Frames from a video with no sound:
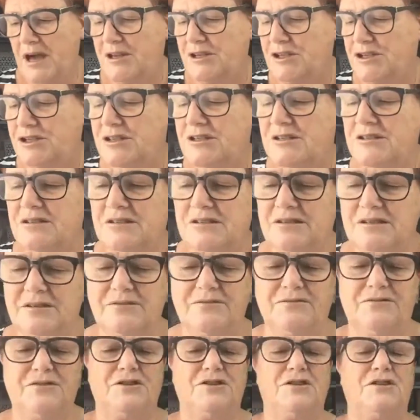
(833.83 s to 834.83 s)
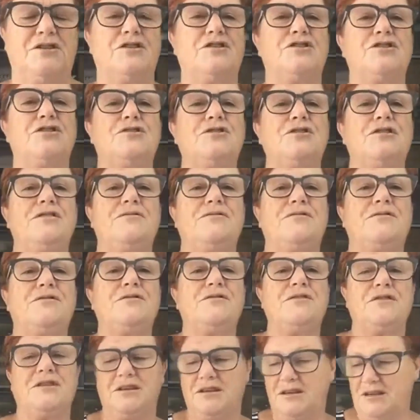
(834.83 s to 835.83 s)
punches for the Tutti
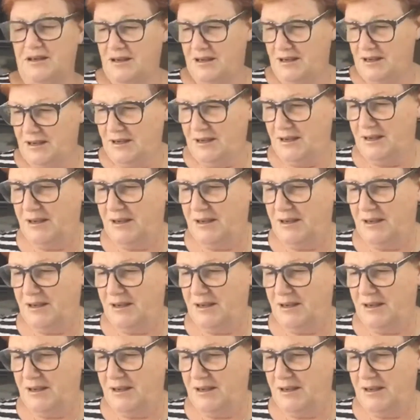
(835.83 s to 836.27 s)
Frutti.